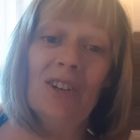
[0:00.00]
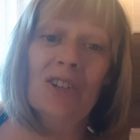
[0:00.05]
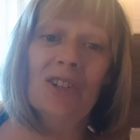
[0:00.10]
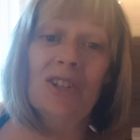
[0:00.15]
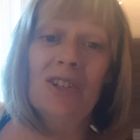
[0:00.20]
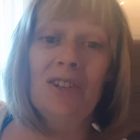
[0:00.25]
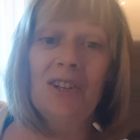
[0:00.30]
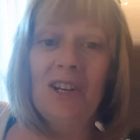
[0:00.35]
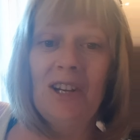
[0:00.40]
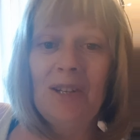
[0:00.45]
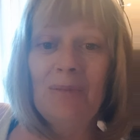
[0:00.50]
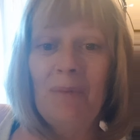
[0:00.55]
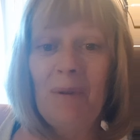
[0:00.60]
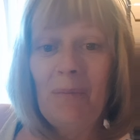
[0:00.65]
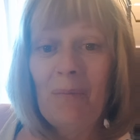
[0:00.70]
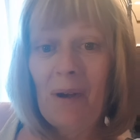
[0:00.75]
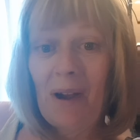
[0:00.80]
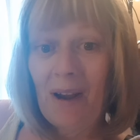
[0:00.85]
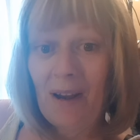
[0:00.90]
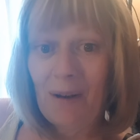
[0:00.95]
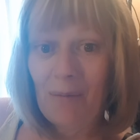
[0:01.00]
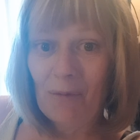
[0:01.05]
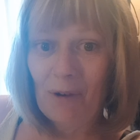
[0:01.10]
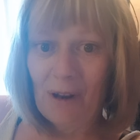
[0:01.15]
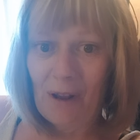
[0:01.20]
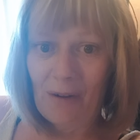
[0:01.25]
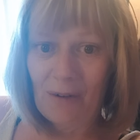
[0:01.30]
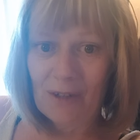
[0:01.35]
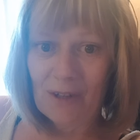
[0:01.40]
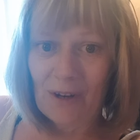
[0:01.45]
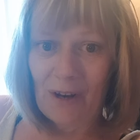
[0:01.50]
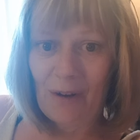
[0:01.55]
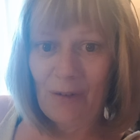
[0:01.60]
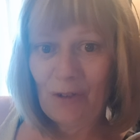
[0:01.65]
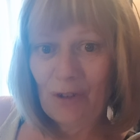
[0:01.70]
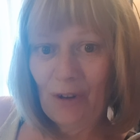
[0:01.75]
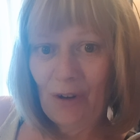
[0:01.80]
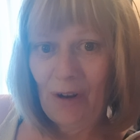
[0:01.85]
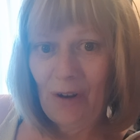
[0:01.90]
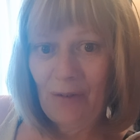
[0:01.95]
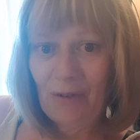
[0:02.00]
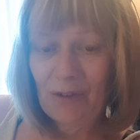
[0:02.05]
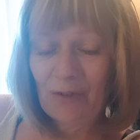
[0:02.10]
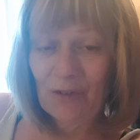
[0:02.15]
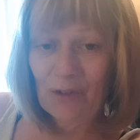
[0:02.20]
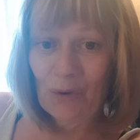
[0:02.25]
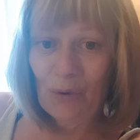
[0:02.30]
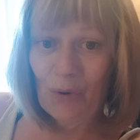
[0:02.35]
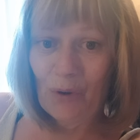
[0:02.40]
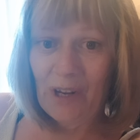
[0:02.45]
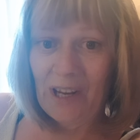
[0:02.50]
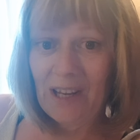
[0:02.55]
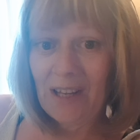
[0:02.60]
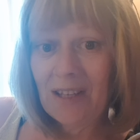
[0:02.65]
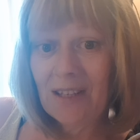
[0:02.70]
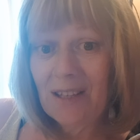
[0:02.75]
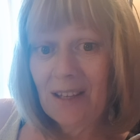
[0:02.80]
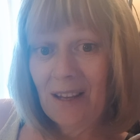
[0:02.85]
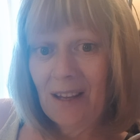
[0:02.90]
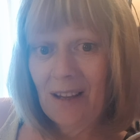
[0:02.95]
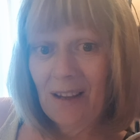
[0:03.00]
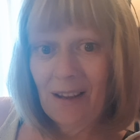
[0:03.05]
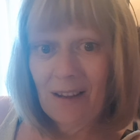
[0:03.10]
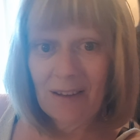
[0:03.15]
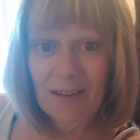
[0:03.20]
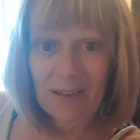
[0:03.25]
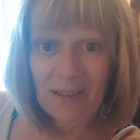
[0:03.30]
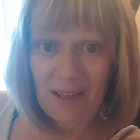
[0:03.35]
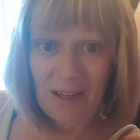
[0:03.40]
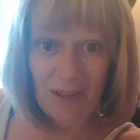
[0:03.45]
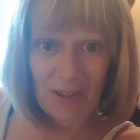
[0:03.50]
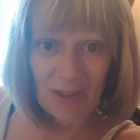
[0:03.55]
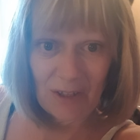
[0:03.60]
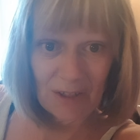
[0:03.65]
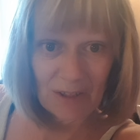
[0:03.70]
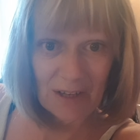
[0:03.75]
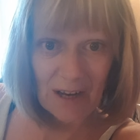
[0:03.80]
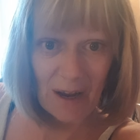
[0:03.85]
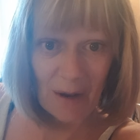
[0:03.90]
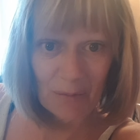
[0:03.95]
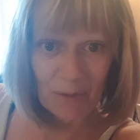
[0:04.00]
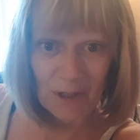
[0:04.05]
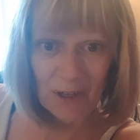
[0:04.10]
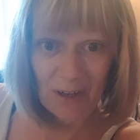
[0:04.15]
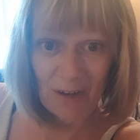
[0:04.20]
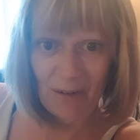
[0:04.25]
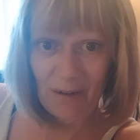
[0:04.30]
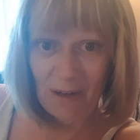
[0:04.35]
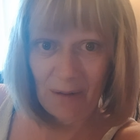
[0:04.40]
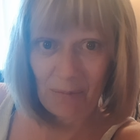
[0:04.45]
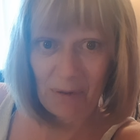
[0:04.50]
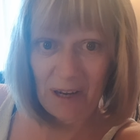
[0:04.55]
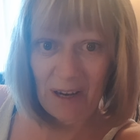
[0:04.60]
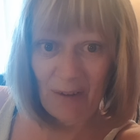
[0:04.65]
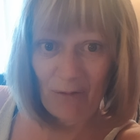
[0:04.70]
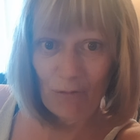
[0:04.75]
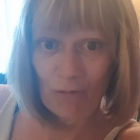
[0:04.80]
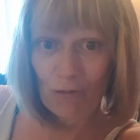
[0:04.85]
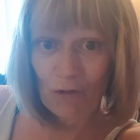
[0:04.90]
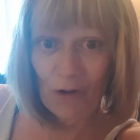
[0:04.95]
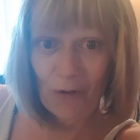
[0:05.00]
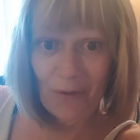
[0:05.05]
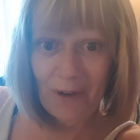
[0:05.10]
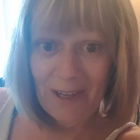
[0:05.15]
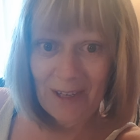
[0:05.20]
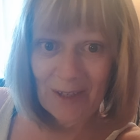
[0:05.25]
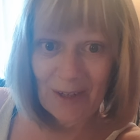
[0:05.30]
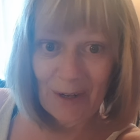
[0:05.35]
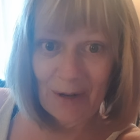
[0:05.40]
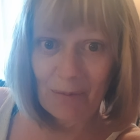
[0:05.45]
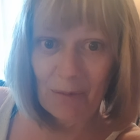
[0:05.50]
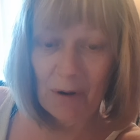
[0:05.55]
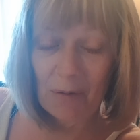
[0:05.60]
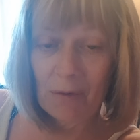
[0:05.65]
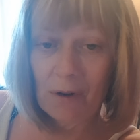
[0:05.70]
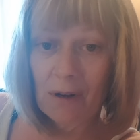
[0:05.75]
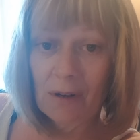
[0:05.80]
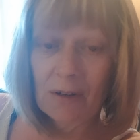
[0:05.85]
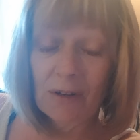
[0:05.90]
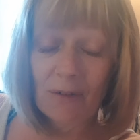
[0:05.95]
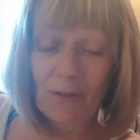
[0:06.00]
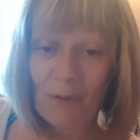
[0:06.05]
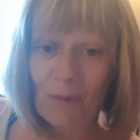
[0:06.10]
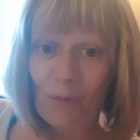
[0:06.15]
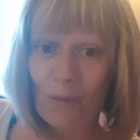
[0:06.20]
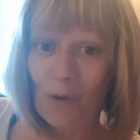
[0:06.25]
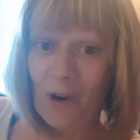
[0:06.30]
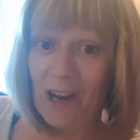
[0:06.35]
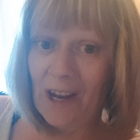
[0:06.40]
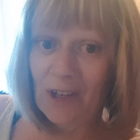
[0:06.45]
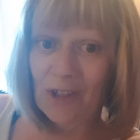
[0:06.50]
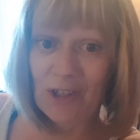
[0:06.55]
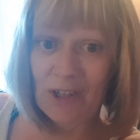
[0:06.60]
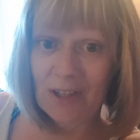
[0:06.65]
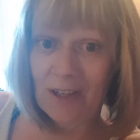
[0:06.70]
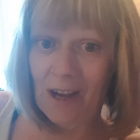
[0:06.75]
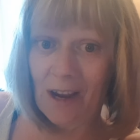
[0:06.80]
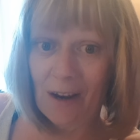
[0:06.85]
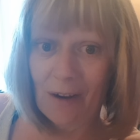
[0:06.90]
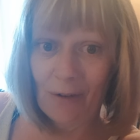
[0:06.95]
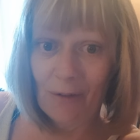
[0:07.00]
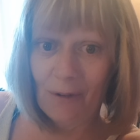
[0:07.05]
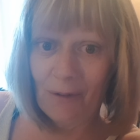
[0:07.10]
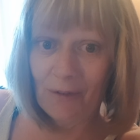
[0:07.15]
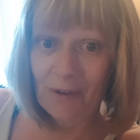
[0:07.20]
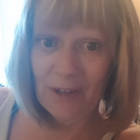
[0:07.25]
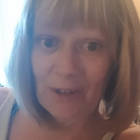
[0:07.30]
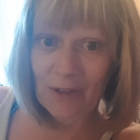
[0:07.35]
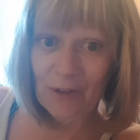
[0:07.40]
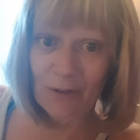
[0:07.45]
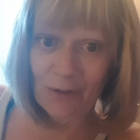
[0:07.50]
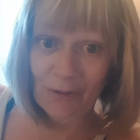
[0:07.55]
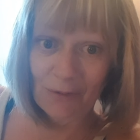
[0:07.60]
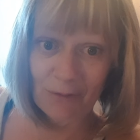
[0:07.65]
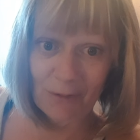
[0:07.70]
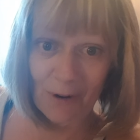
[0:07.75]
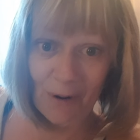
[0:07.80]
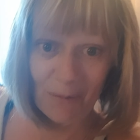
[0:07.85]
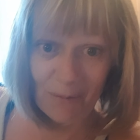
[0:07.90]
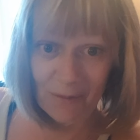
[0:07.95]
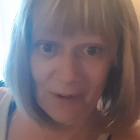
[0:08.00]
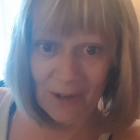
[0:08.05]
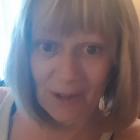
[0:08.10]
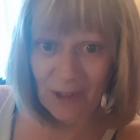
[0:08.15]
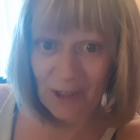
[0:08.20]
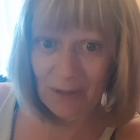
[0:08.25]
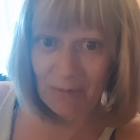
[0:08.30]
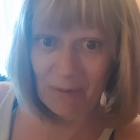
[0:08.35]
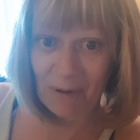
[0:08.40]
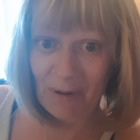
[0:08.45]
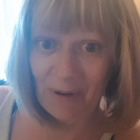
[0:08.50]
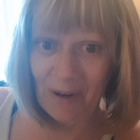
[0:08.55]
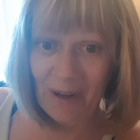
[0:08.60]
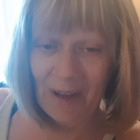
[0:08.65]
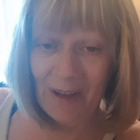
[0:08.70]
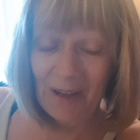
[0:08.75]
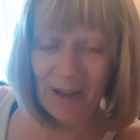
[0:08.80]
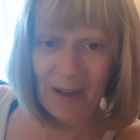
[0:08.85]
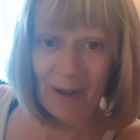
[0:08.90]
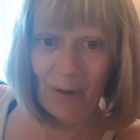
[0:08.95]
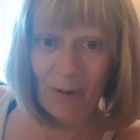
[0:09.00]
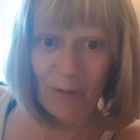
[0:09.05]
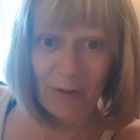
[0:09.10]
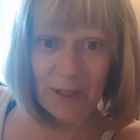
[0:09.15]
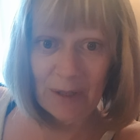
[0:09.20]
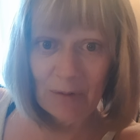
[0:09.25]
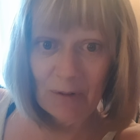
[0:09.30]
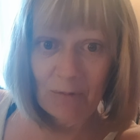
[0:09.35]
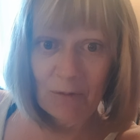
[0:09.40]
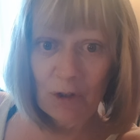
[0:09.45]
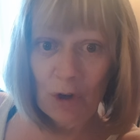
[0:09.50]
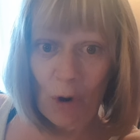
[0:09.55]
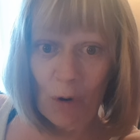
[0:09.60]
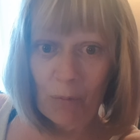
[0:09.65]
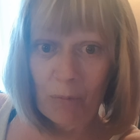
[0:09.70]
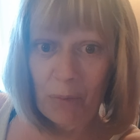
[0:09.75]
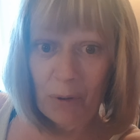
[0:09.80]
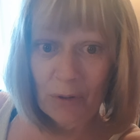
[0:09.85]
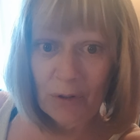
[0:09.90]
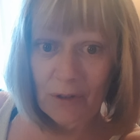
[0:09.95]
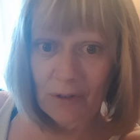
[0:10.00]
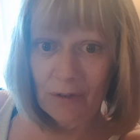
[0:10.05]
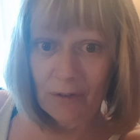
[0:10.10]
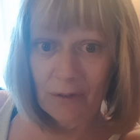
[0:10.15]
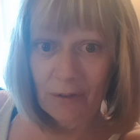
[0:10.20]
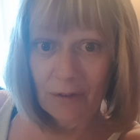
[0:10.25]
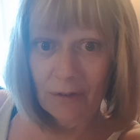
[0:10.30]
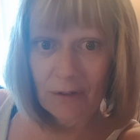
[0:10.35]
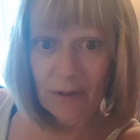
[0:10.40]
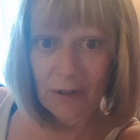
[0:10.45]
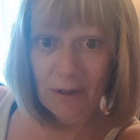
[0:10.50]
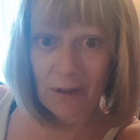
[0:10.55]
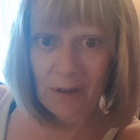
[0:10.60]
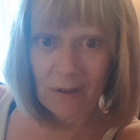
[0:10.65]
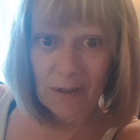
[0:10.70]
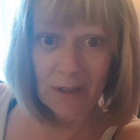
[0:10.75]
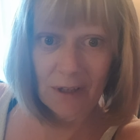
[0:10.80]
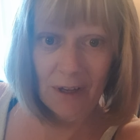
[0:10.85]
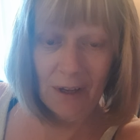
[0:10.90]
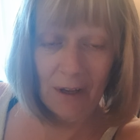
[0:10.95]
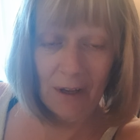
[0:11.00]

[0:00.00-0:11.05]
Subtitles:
She's been buying him loads and loads and loads of toys, and he's just absolutely being ruined at the moment. I don't know where she's getting all this stuff from. That she's been all these dog puzzles and